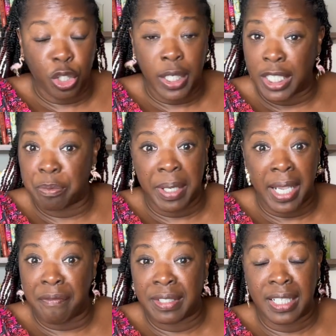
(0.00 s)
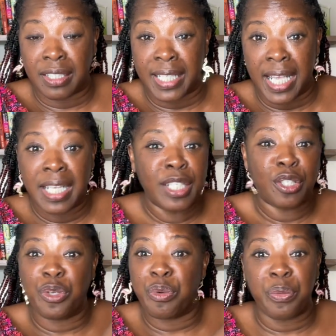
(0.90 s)
you're going to expect every single day.
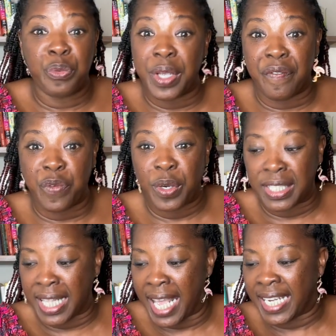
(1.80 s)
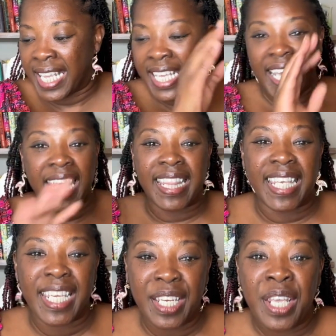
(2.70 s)
So you will reinforce that, and
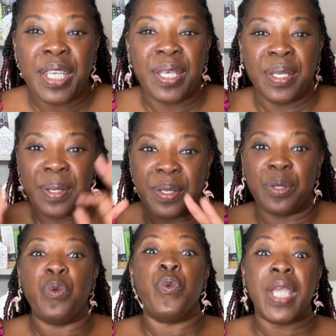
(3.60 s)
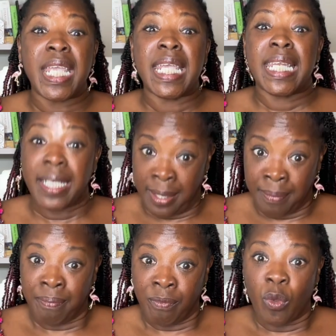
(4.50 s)
then you read
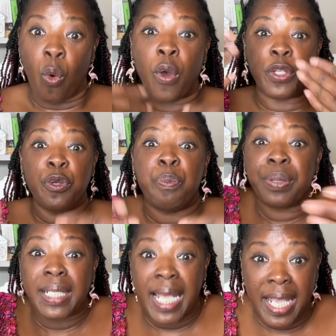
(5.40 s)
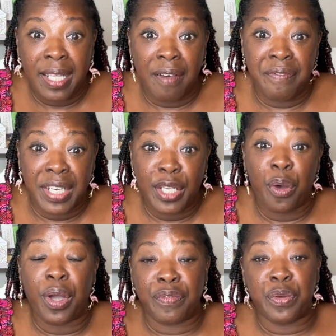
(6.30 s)
or you play a
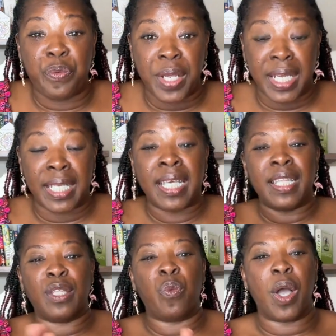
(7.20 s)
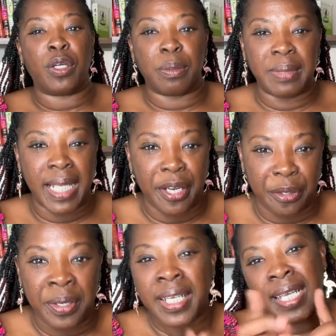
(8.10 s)
video of you reading the welcome
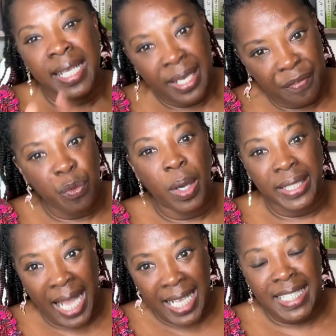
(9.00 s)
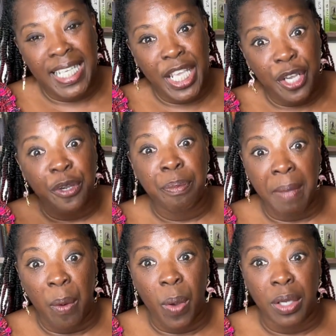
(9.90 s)
letter. If you would like to hear
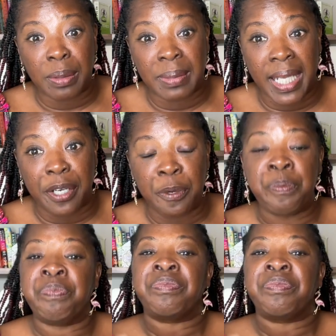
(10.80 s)
my welcome letter,